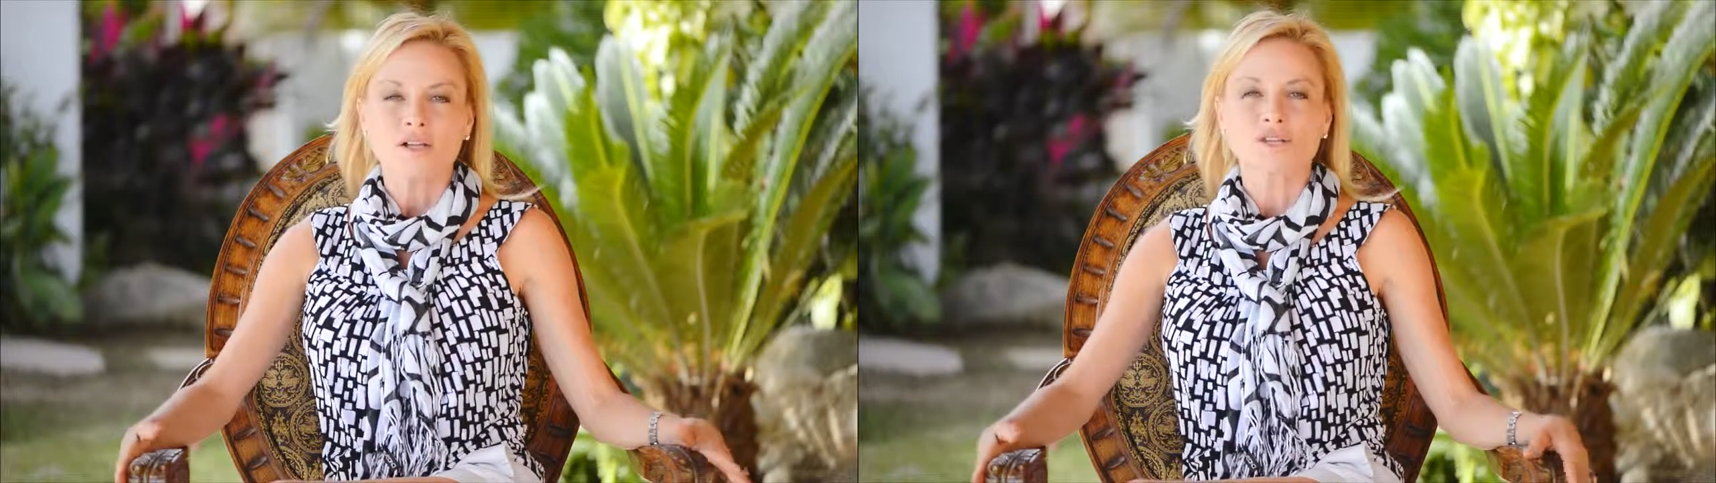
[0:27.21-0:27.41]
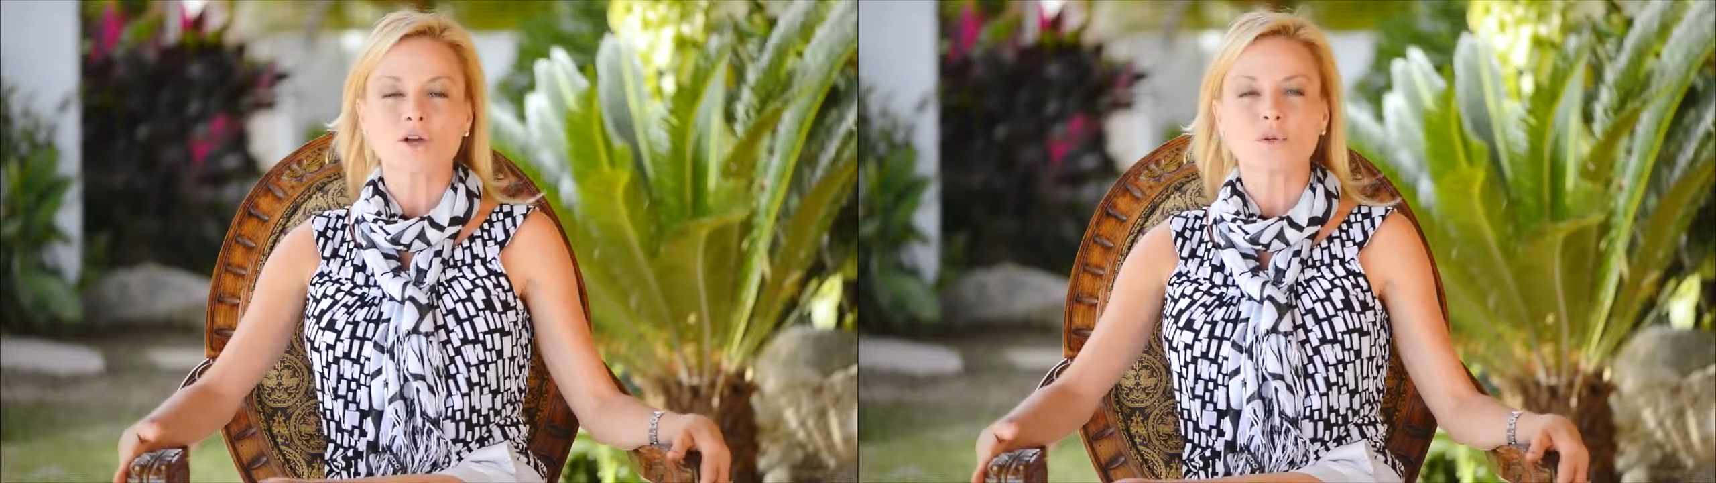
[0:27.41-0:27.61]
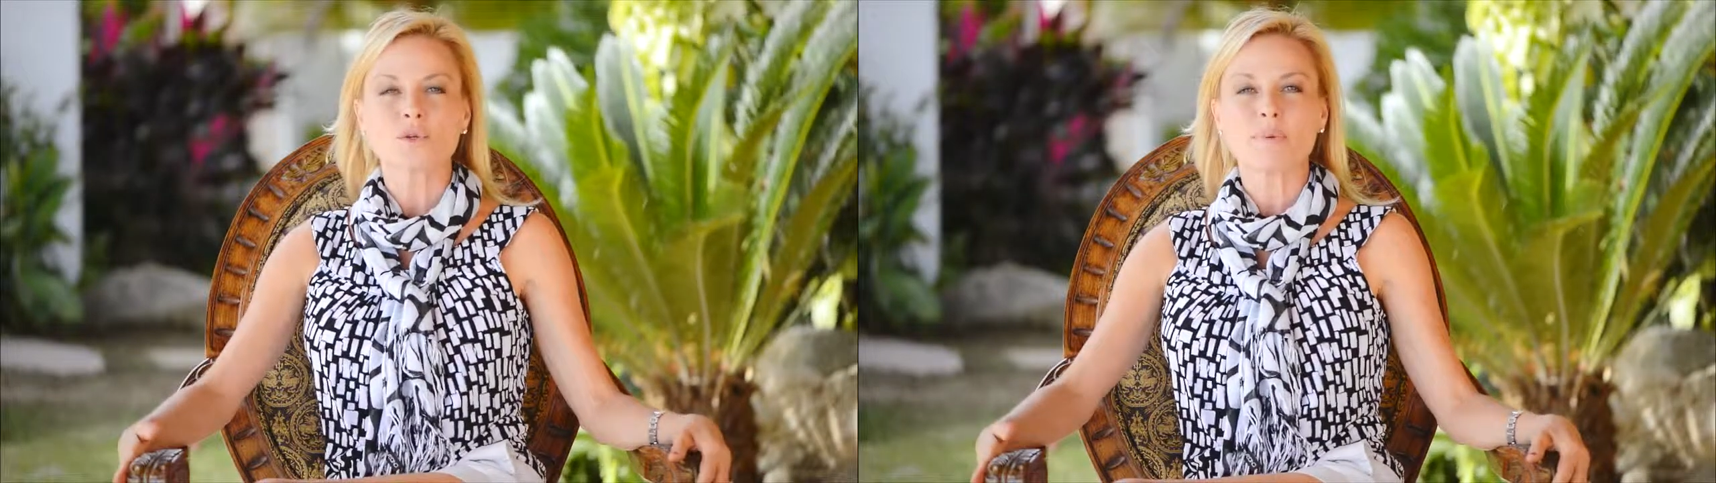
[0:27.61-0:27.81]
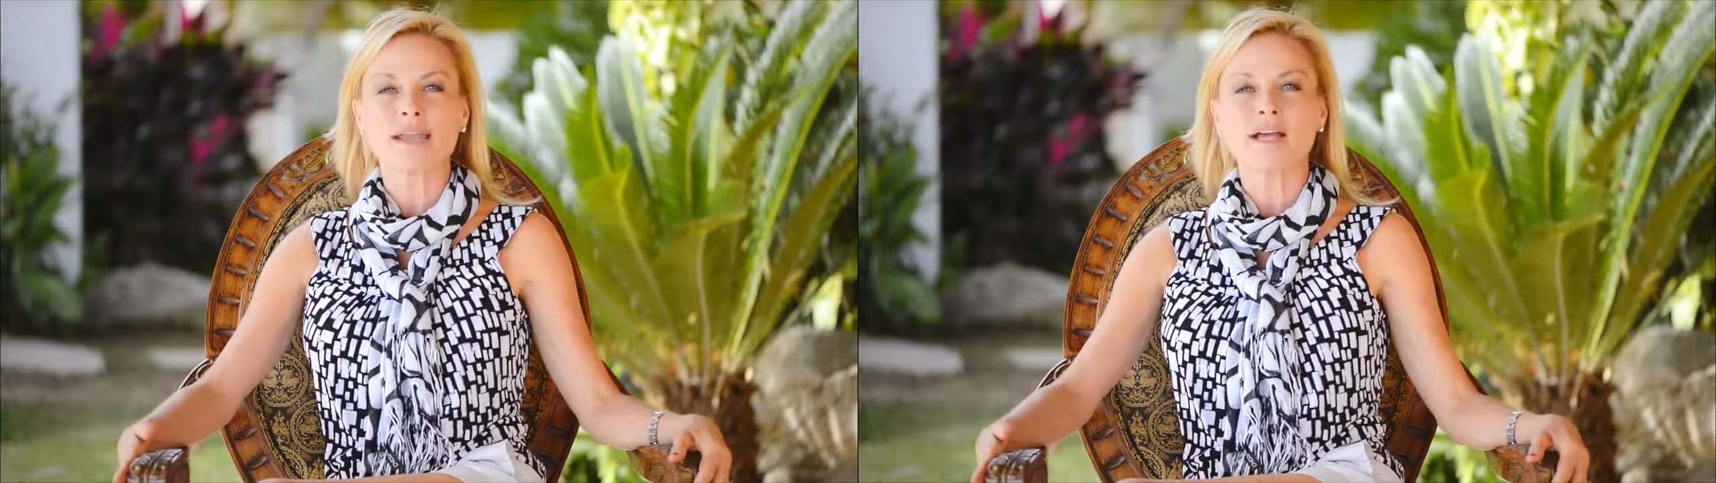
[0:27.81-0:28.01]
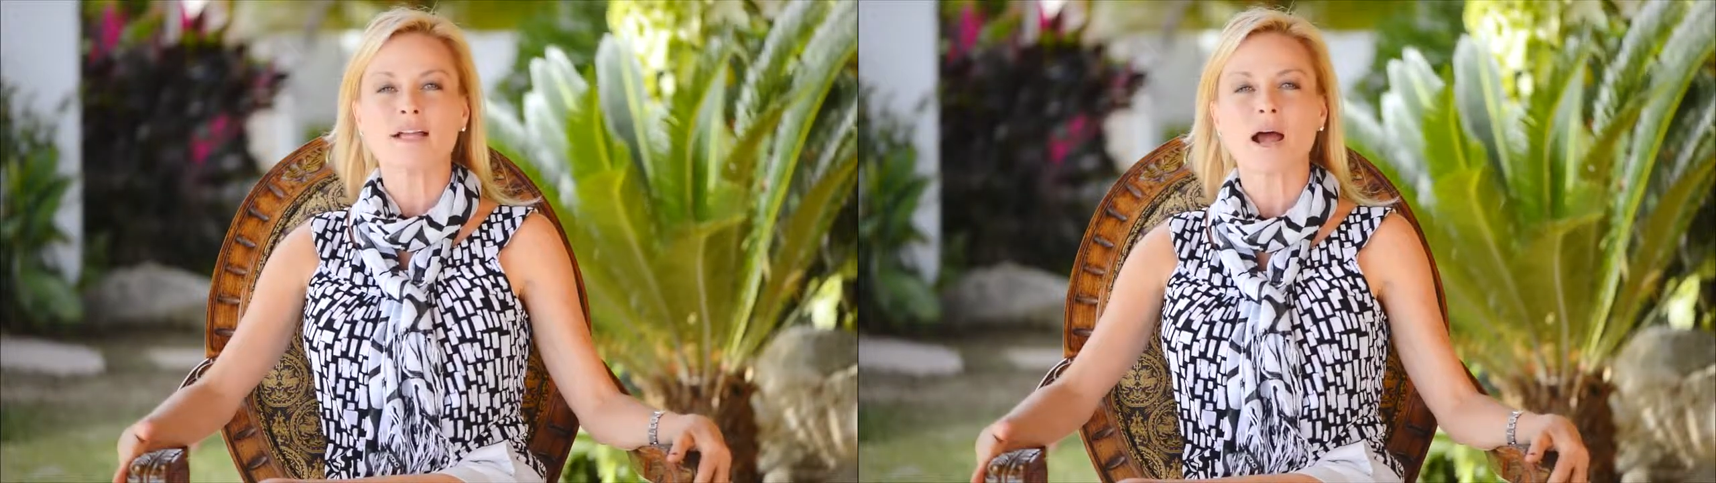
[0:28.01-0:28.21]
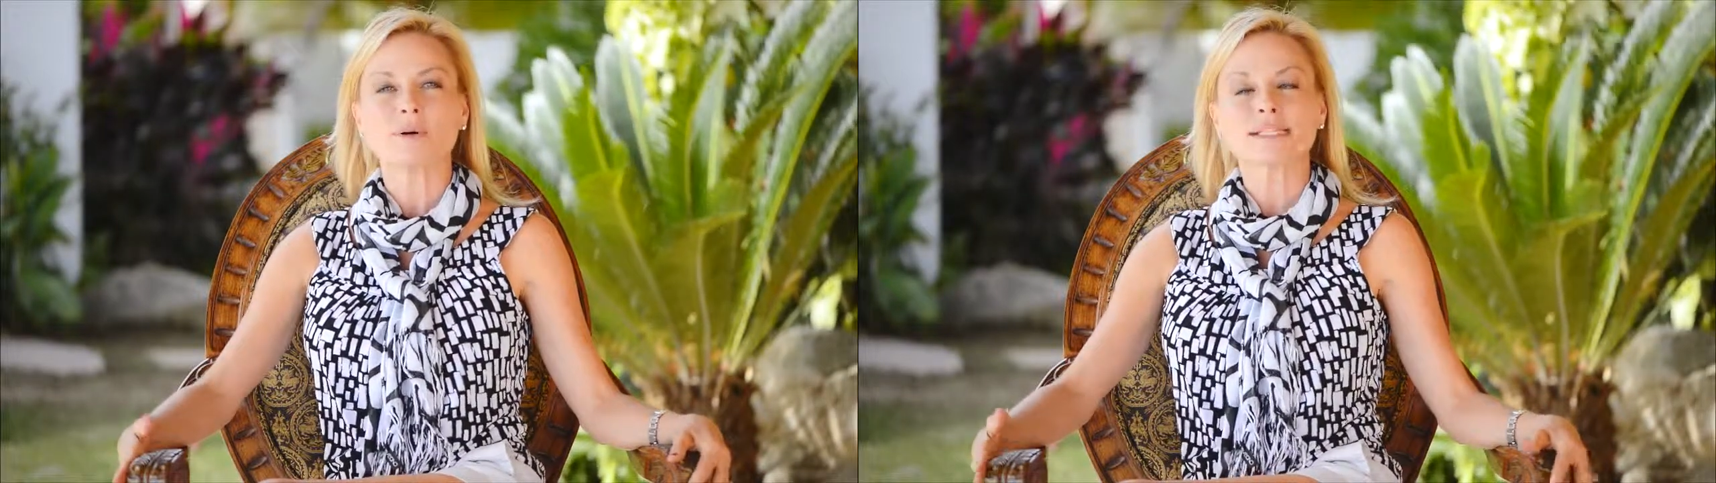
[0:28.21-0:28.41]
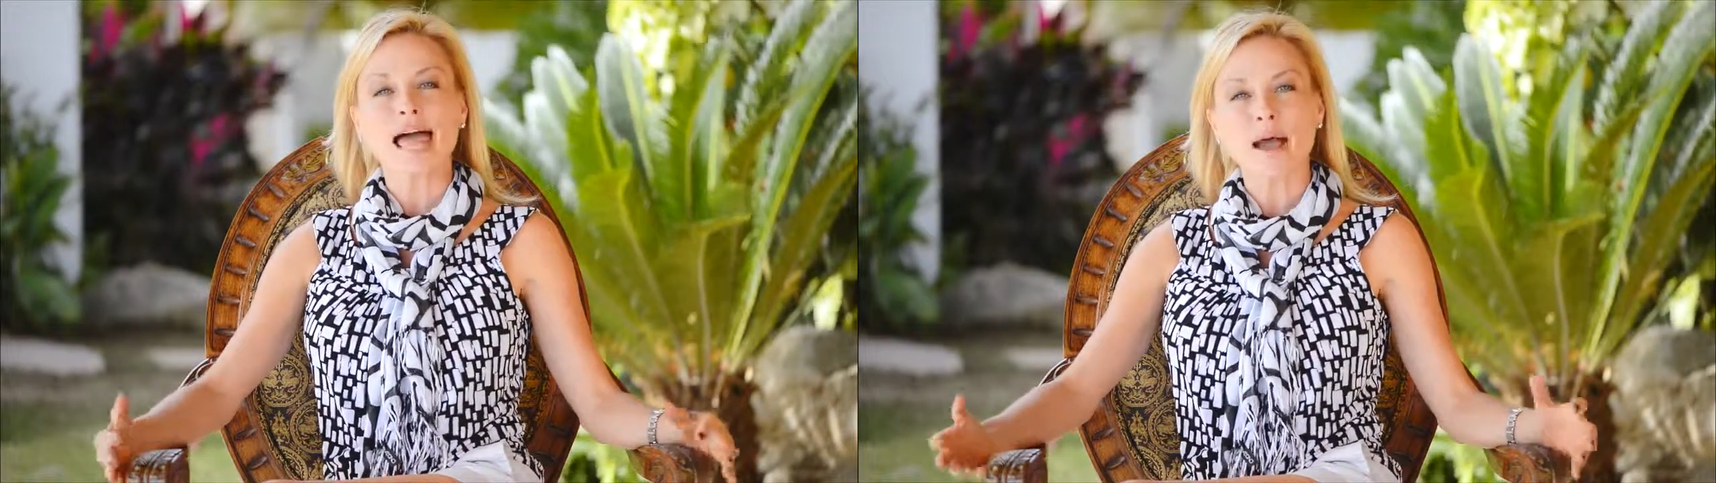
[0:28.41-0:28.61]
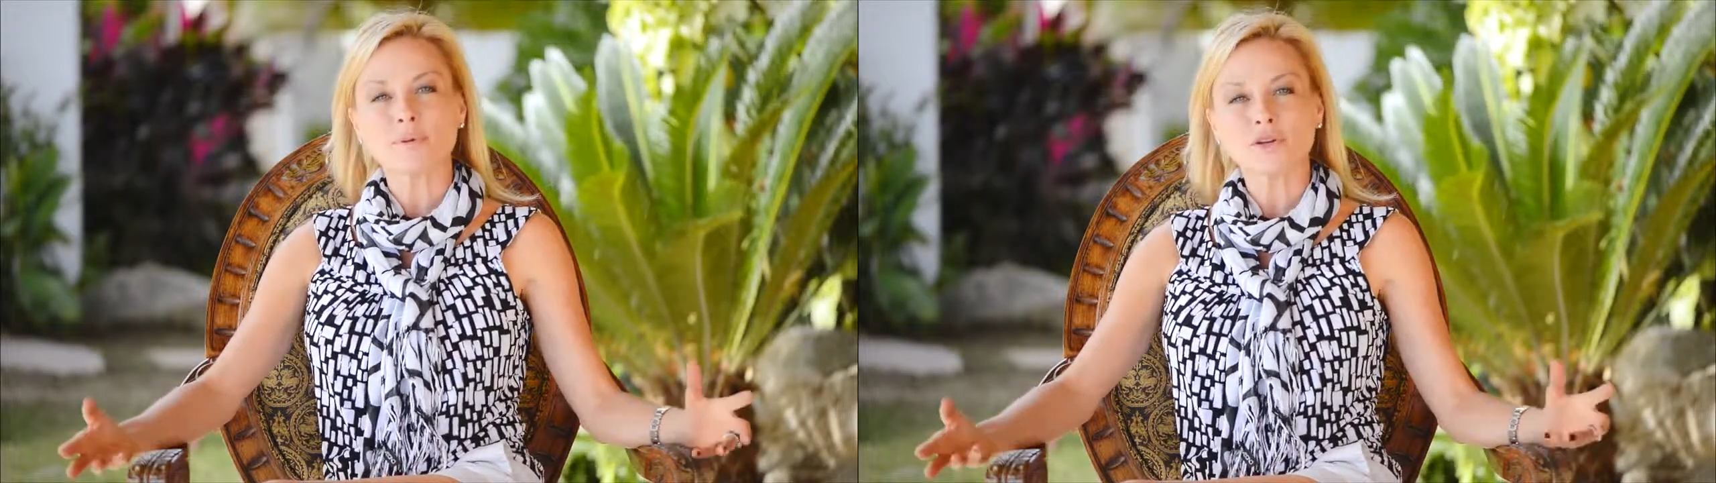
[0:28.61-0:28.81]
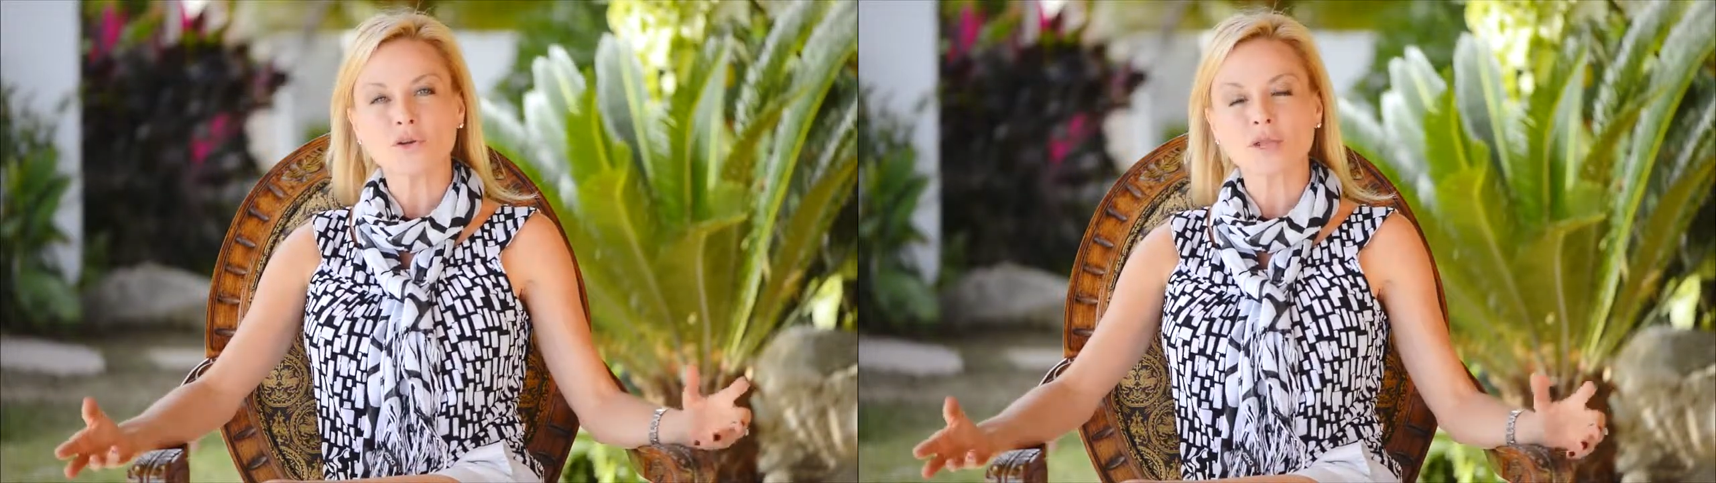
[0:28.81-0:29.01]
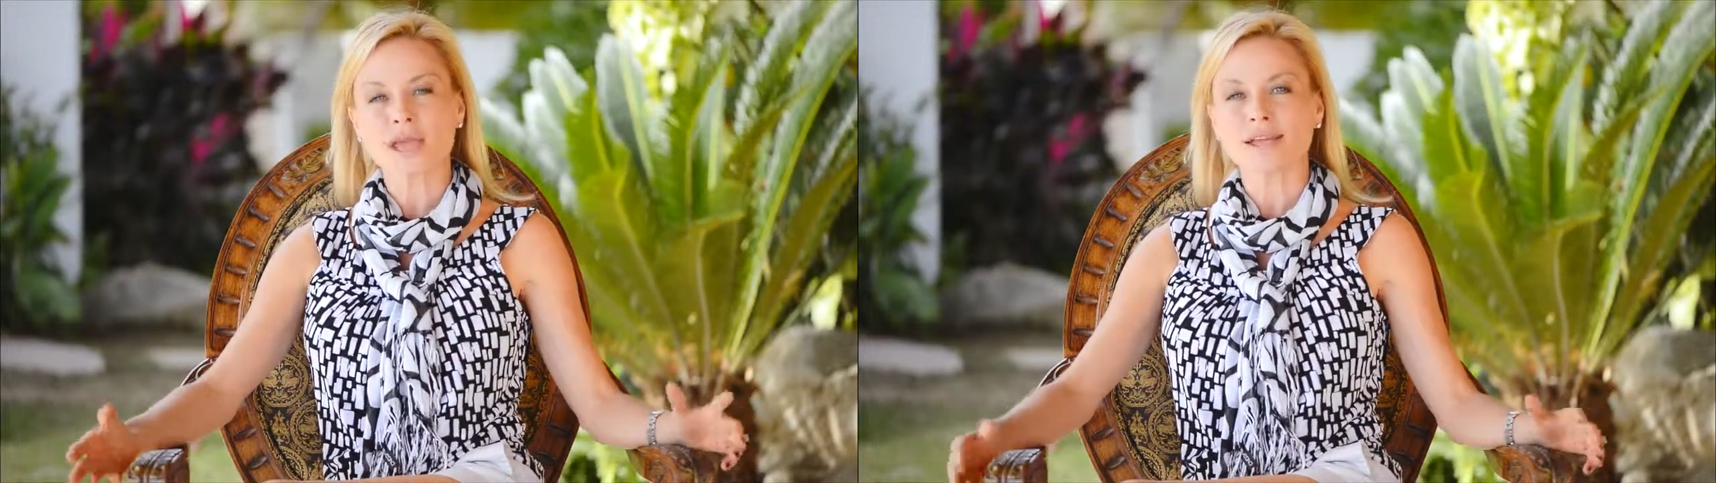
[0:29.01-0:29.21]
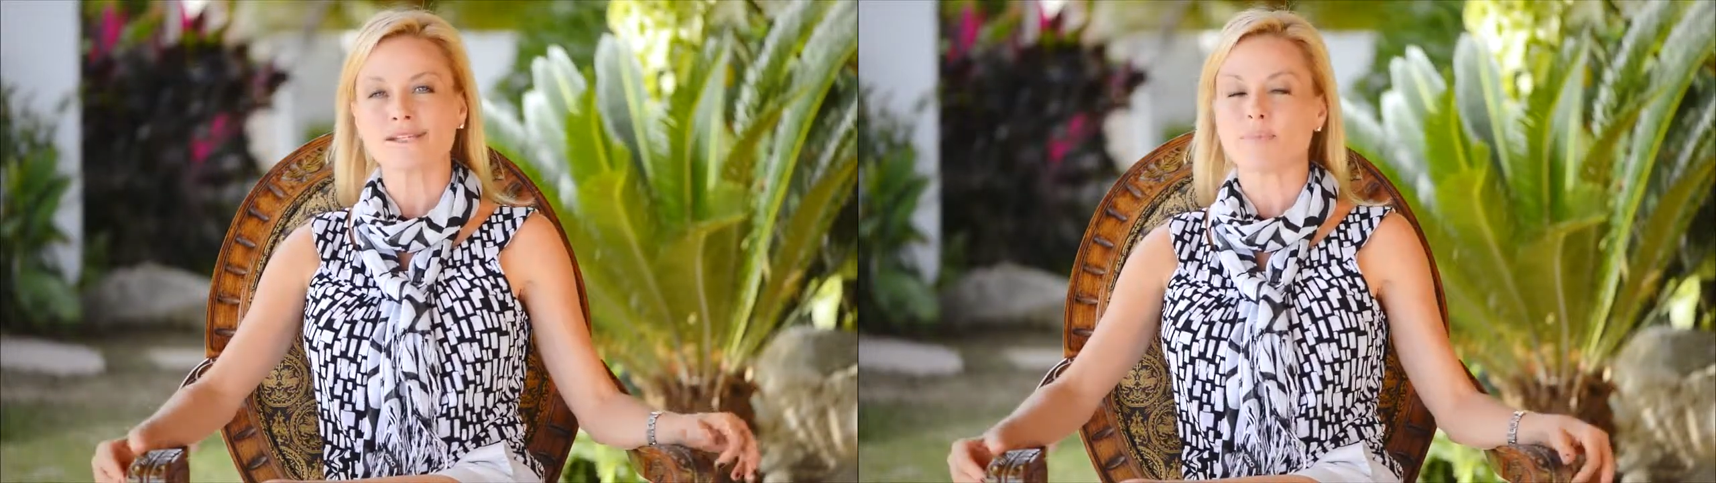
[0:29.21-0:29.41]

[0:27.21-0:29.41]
So depending on how elaborate your cake is,